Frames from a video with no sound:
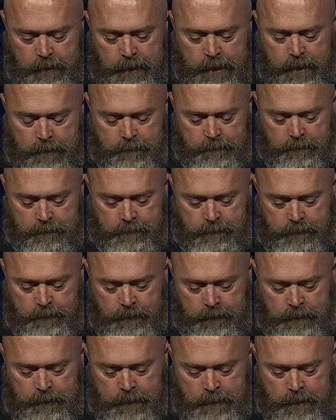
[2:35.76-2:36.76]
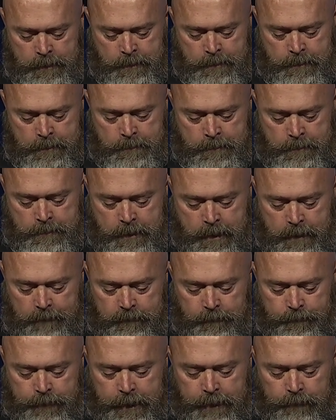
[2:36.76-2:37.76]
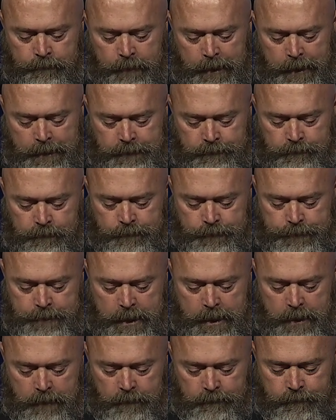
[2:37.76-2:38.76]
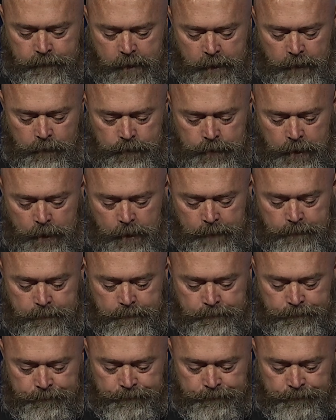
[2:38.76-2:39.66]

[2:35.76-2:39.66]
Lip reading: up. After being released from jail the final time,